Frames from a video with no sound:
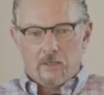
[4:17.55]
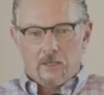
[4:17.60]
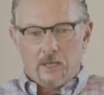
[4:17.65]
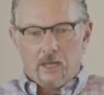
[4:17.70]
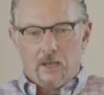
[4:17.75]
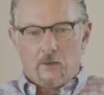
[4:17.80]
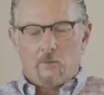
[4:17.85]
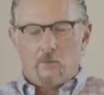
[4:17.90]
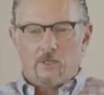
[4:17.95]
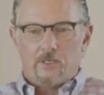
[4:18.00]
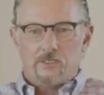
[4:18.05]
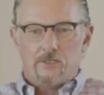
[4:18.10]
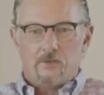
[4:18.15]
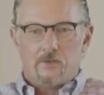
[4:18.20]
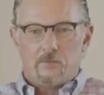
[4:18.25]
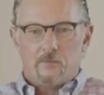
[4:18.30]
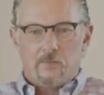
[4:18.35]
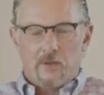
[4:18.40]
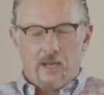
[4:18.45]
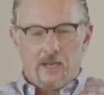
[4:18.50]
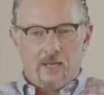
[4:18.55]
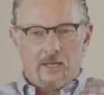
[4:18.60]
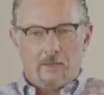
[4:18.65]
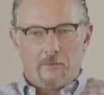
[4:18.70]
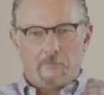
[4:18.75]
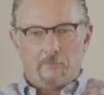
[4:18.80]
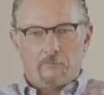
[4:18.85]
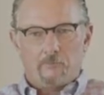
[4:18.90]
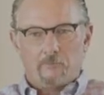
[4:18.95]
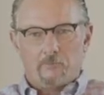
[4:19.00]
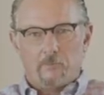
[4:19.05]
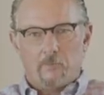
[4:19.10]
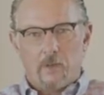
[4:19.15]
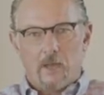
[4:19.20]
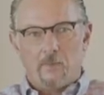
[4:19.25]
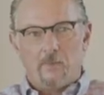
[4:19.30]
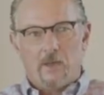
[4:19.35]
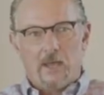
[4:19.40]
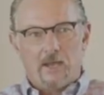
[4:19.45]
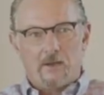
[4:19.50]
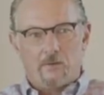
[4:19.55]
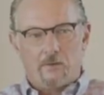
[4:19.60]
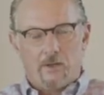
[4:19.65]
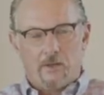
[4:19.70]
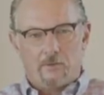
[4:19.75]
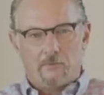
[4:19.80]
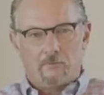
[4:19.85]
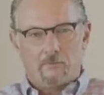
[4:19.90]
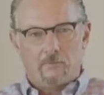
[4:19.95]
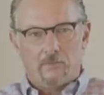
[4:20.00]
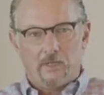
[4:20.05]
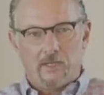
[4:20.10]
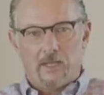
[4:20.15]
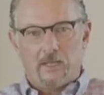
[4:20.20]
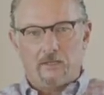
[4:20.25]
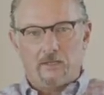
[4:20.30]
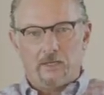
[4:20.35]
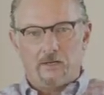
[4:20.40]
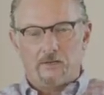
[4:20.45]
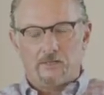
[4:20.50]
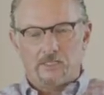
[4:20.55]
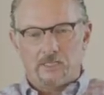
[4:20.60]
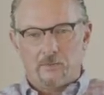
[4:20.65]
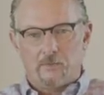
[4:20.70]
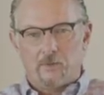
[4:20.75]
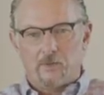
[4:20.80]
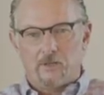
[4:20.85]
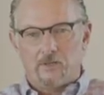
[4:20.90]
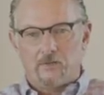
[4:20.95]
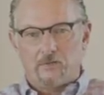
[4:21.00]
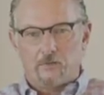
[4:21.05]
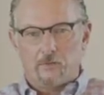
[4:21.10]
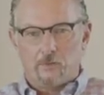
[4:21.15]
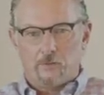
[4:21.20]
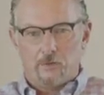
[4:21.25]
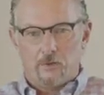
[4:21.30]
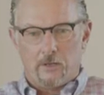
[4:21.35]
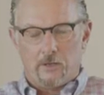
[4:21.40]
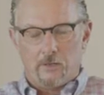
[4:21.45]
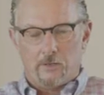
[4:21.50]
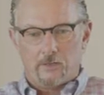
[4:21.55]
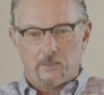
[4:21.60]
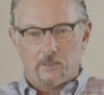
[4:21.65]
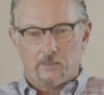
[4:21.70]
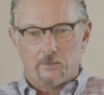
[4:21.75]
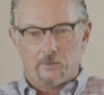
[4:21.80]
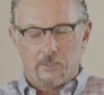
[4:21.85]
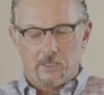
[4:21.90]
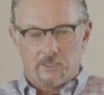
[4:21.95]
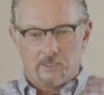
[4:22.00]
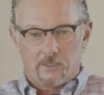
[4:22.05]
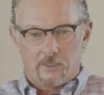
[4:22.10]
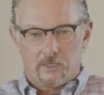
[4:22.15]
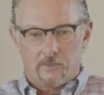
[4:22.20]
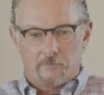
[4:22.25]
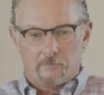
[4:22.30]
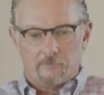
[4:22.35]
I want to combine my background in that leadership on the school district